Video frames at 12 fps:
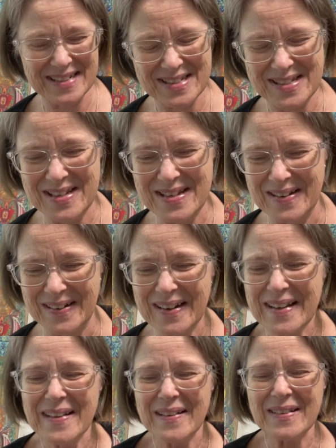good to see you.
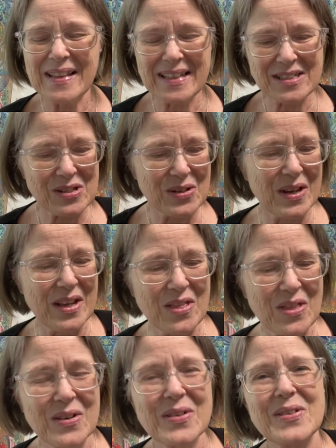Let's look
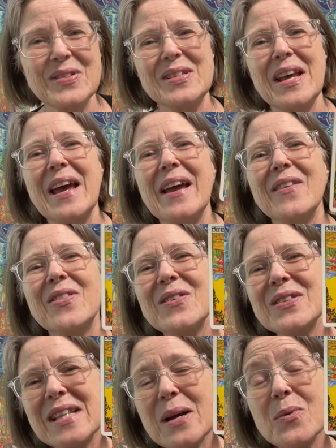at Thursday.
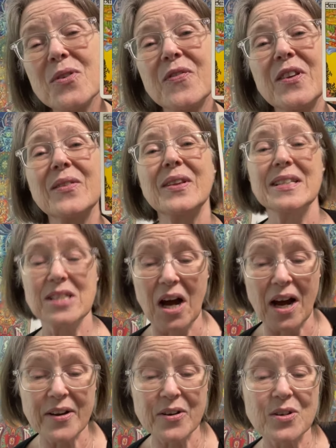Thursday, we're feeling
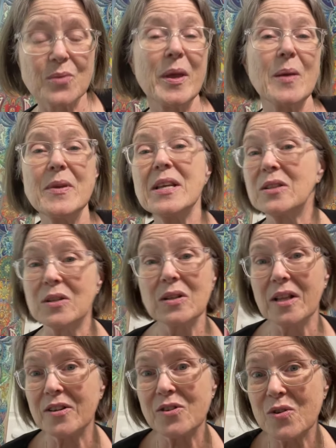tired or maybe a
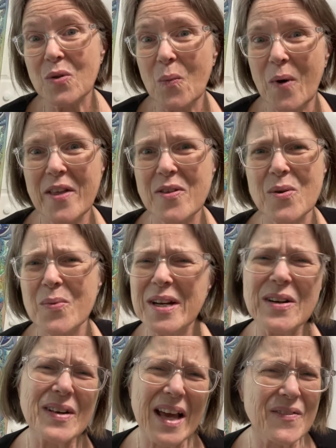little under the weather.
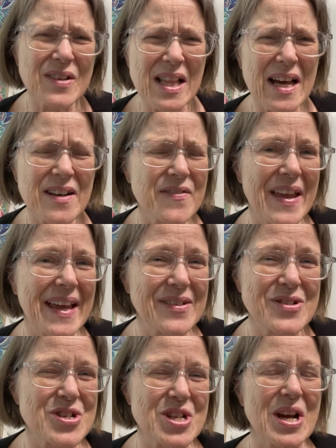We don't have a lot of
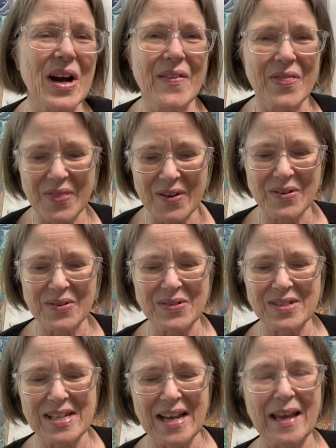energy on
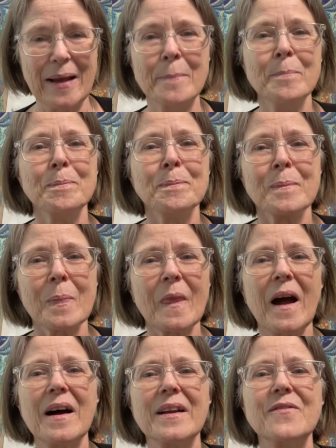Thursday.
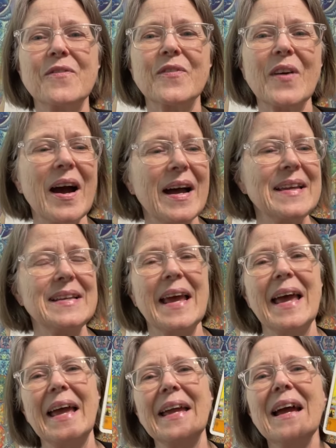On
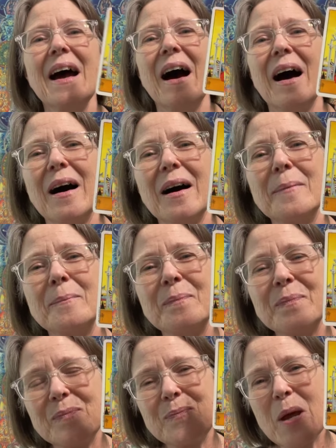Friday,
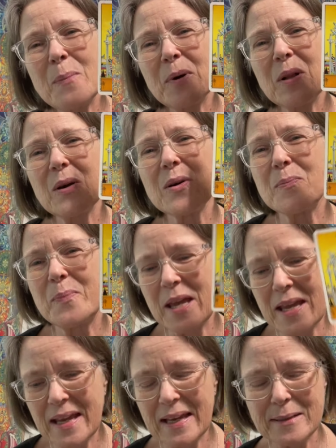people are
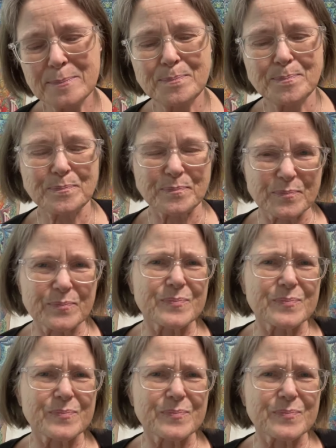being